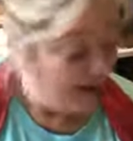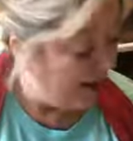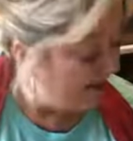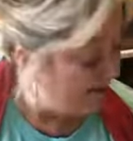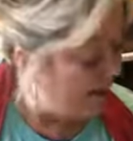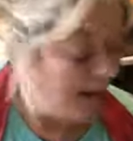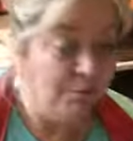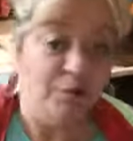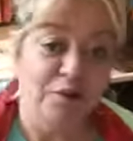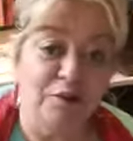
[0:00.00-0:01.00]
and then
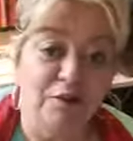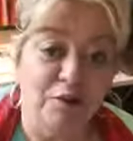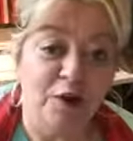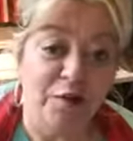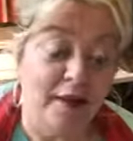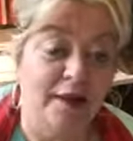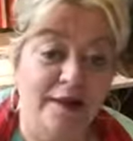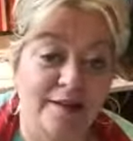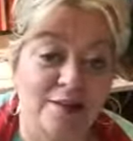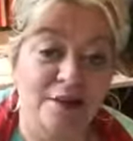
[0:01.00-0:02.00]
I'm going to throw in a
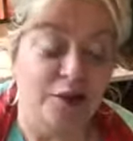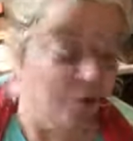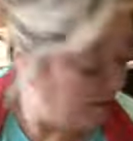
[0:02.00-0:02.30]
dessert,